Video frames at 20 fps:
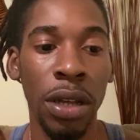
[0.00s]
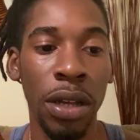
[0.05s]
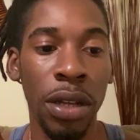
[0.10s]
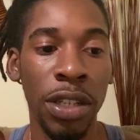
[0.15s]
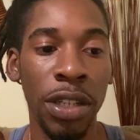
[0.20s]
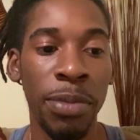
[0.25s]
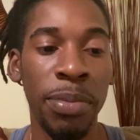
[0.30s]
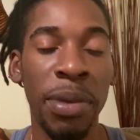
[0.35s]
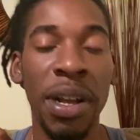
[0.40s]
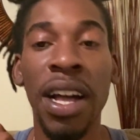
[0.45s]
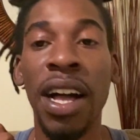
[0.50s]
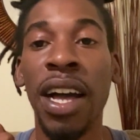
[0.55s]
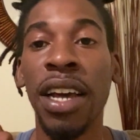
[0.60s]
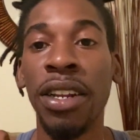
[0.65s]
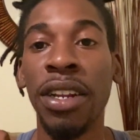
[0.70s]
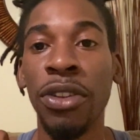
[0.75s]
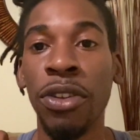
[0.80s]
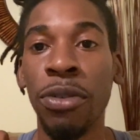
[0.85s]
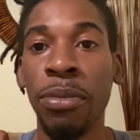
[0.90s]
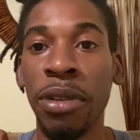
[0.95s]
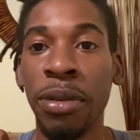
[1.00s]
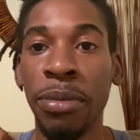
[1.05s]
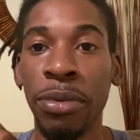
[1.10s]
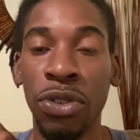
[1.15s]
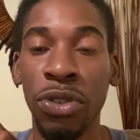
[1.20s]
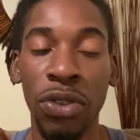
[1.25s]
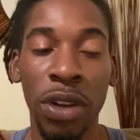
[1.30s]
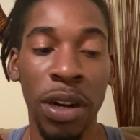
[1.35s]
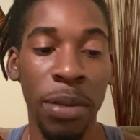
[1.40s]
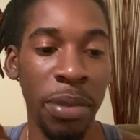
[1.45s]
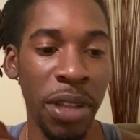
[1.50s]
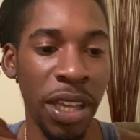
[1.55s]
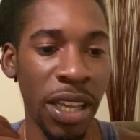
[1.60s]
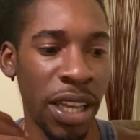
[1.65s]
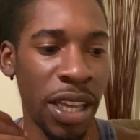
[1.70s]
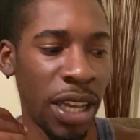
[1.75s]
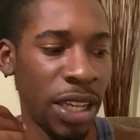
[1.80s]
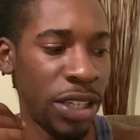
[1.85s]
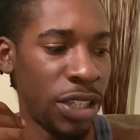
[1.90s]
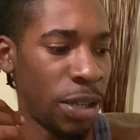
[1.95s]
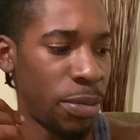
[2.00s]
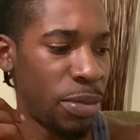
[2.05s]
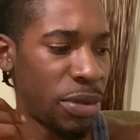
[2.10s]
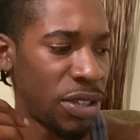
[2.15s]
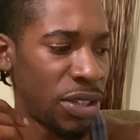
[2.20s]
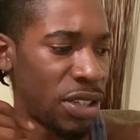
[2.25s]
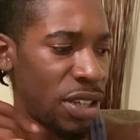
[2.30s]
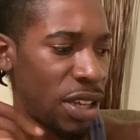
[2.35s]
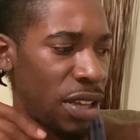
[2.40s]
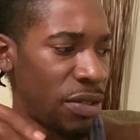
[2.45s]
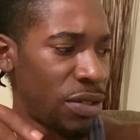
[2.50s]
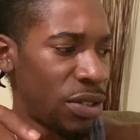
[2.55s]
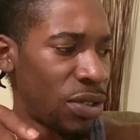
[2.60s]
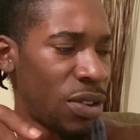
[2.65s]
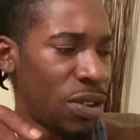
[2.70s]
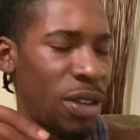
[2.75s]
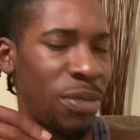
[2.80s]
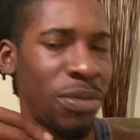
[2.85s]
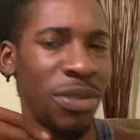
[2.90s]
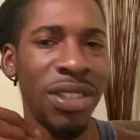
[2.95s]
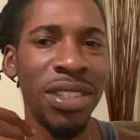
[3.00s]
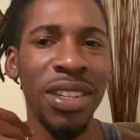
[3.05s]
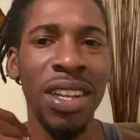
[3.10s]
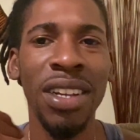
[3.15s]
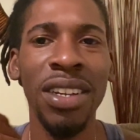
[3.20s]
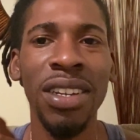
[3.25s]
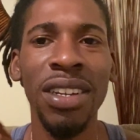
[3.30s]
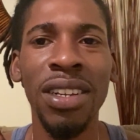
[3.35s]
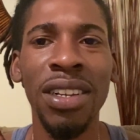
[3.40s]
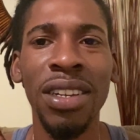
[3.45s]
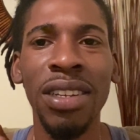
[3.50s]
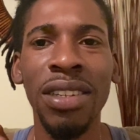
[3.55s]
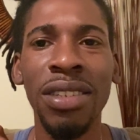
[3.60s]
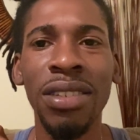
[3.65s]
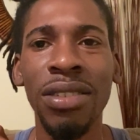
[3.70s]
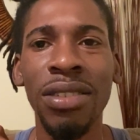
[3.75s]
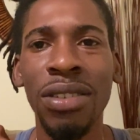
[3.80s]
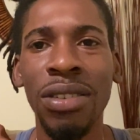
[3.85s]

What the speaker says: is behind a little bit, be trying to play catch up and stuff. So I'm just like, what